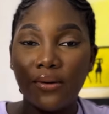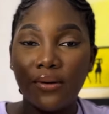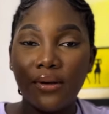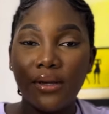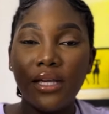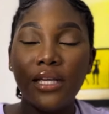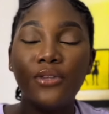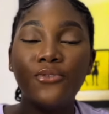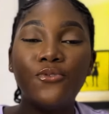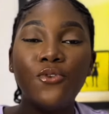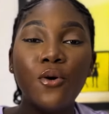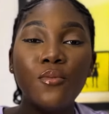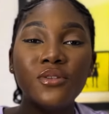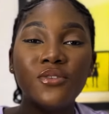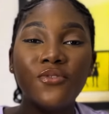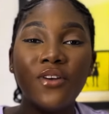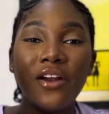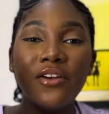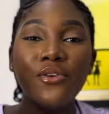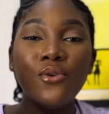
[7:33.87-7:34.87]
It foams
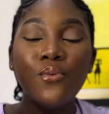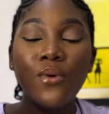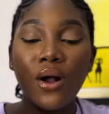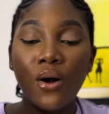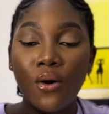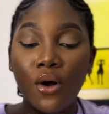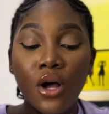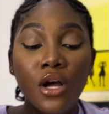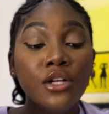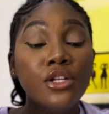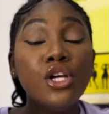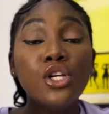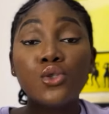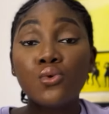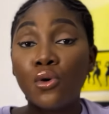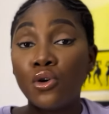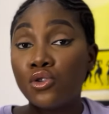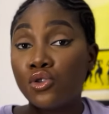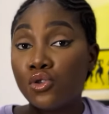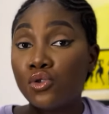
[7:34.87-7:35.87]
very well. This
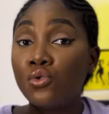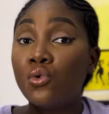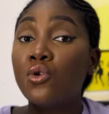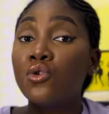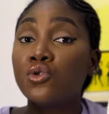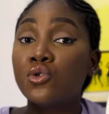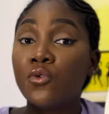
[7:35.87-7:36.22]
one too also